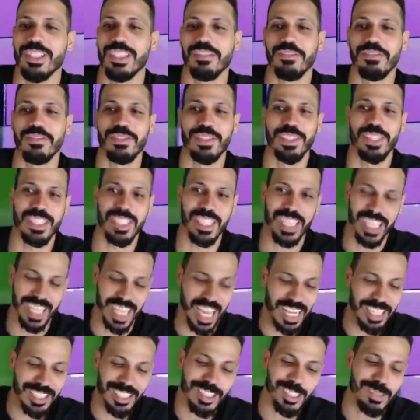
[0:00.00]
It feels like
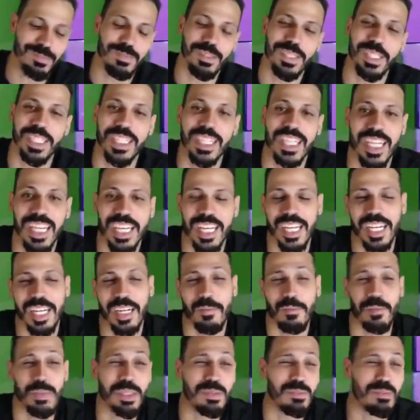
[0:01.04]
I've just been
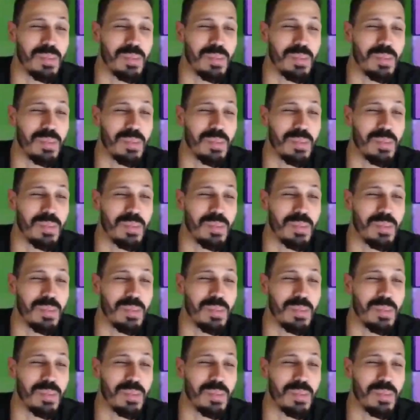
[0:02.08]
been